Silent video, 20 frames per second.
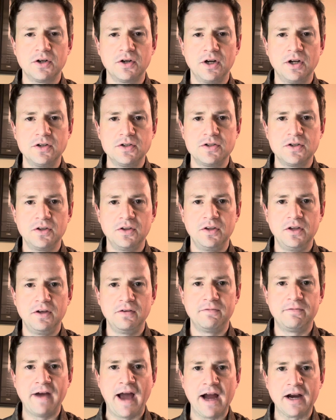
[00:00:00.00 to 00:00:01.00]
into the
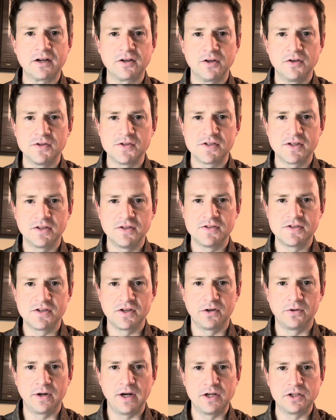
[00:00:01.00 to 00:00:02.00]
factors
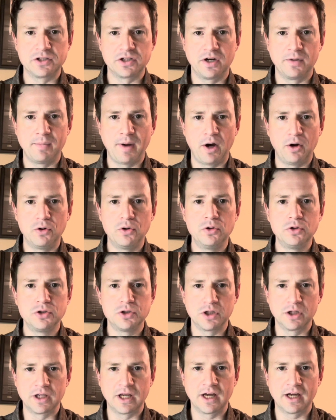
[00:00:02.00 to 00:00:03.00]
consideration about who
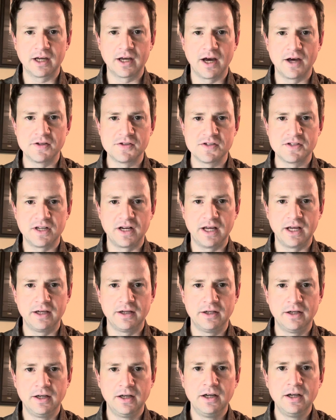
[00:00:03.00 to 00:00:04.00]
should get custody.
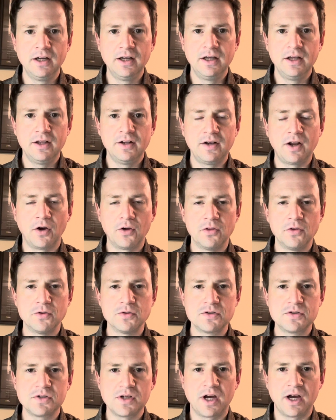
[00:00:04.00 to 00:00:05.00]
Now,
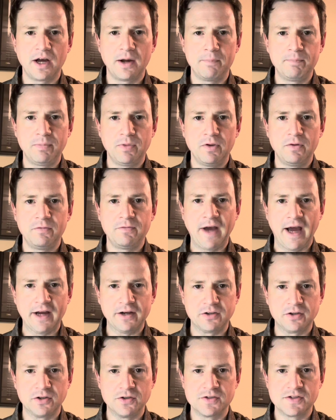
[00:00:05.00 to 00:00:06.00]
those
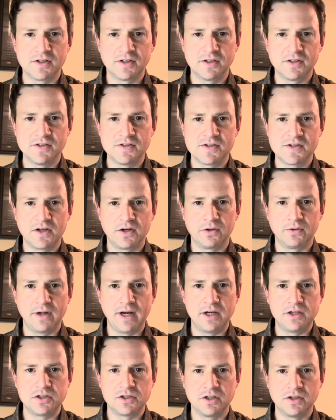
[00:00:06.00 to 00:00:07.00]
factors and
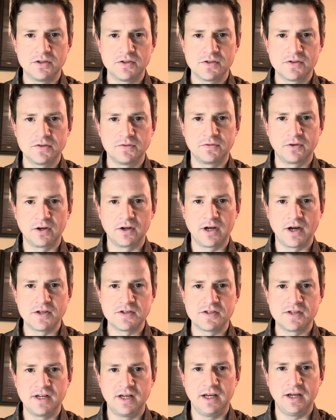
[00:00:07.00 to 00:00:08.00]
considerations for
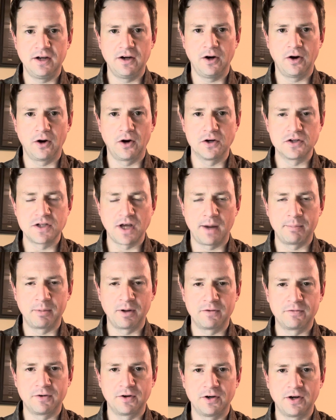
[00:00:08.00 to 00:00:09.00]
custody are a topic
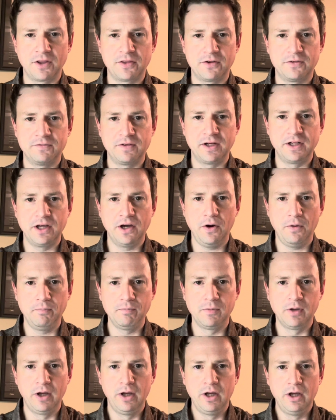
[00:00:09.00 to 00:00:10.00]
for another video,
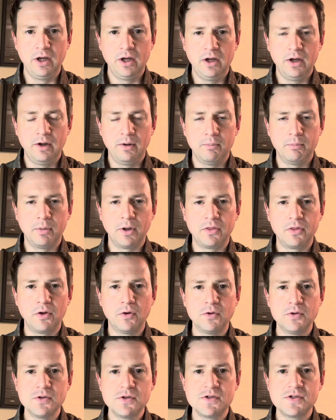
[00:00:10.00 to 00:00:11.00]
but
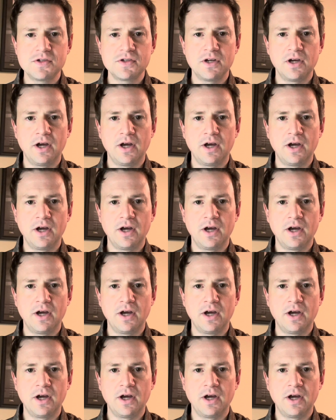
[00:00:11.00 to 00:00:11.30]
those